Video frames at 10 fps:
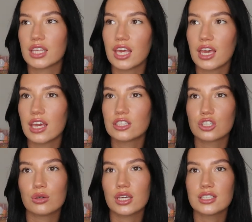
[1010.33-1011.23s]
year,
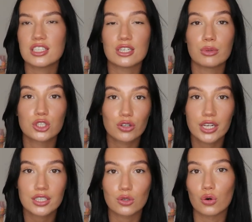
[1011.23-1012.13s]
two years until it
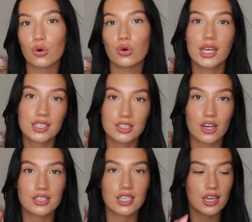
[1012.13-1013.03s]
shrinks or gets
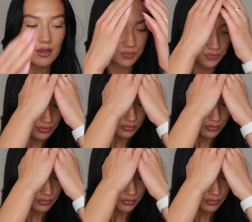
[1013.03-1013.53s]
dirty.